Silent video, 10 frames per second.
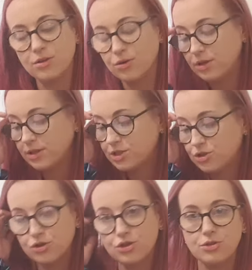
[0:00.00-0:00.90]
know, at
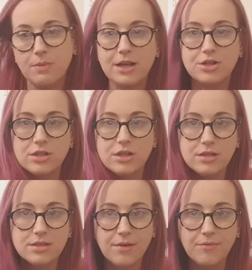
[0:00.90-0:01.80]
least YouTube actually
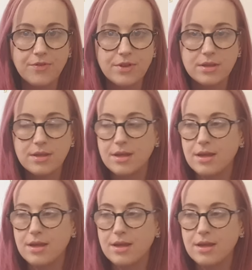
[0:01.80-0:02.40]
done something.